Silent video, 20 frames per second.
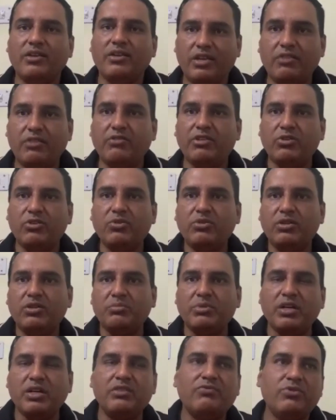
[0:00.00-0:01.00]
even though the
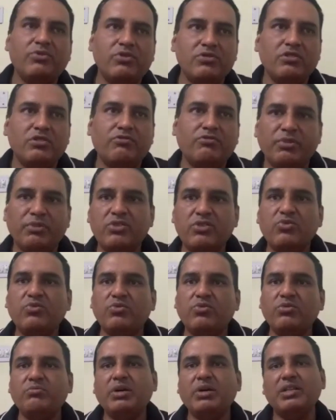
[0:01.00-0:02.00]
month was of May,
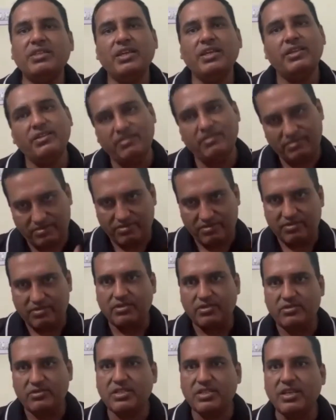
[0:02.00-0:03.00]
June, but then
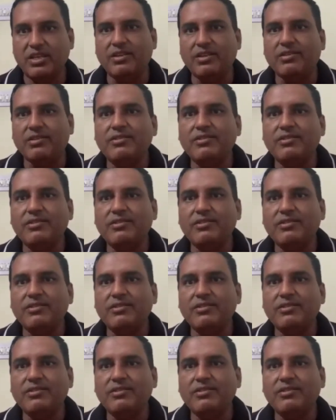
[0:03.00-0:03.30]
still,